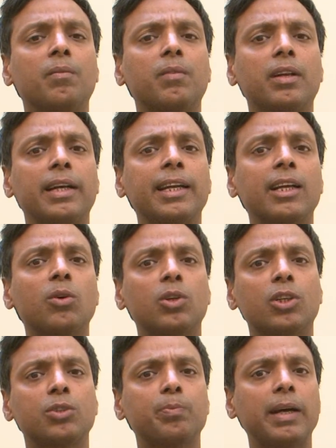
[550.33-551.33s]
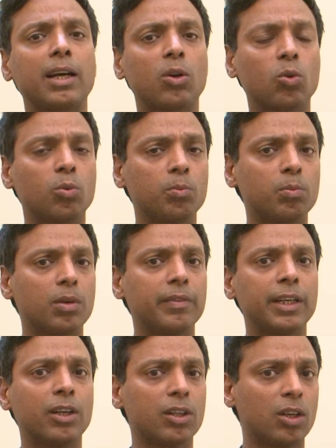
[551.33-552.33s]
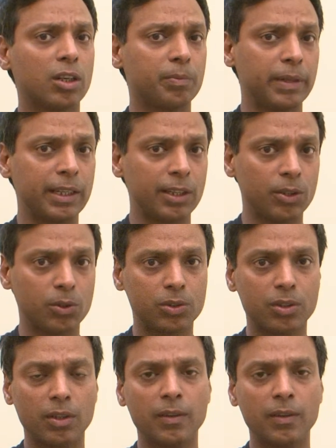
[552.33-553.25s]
renting out your spare room when you're not being used.